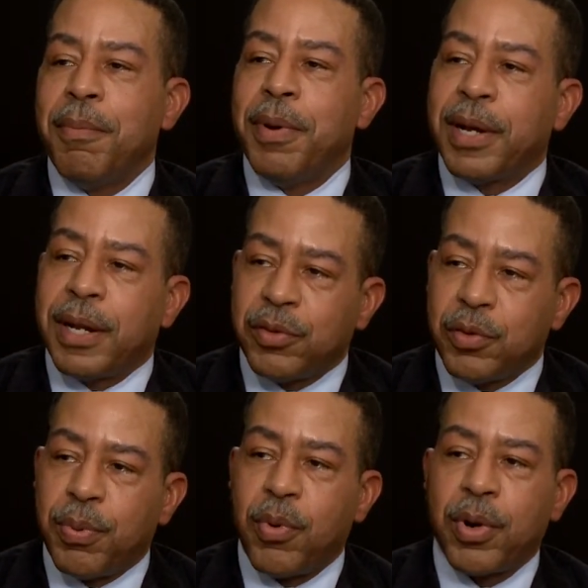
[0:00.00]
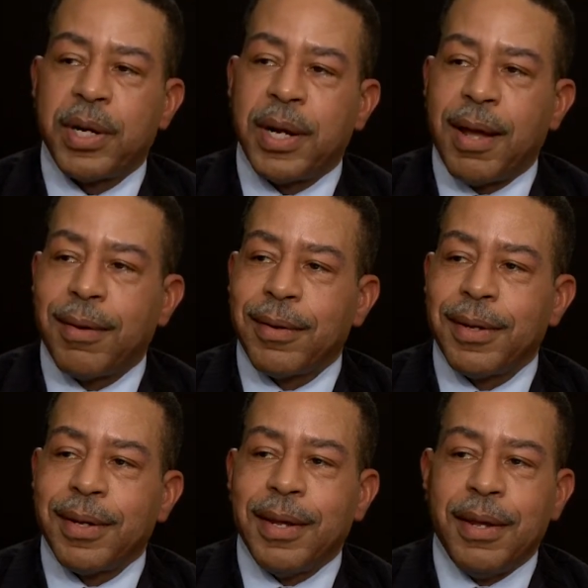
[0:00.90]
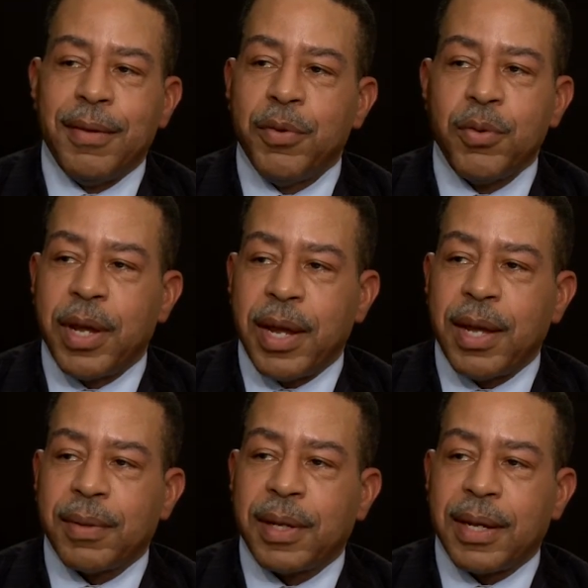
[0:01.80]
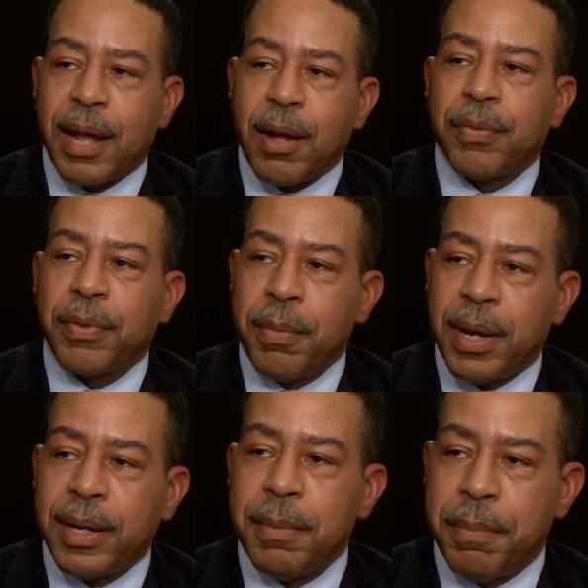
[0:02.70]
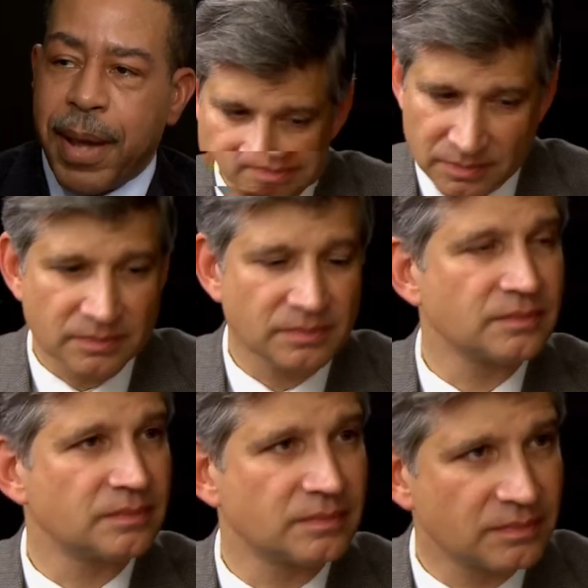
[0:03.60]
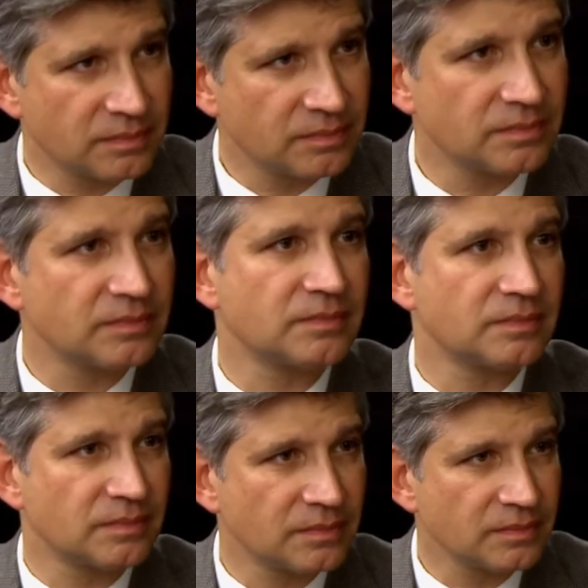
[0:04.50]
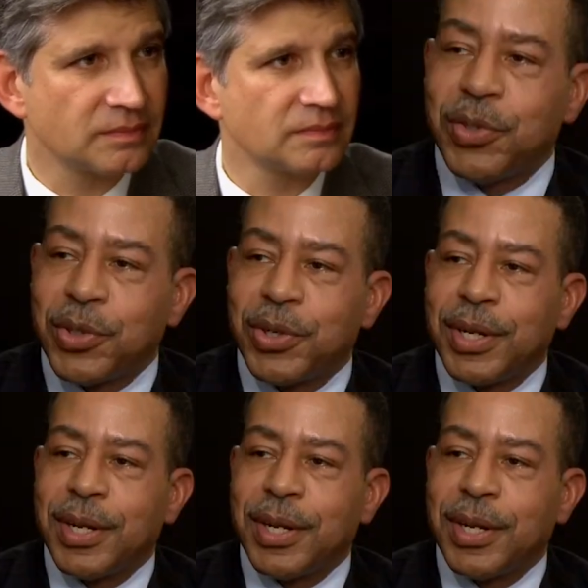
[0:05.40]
But as you pointed out, if you can't count the money back, if you can't give change,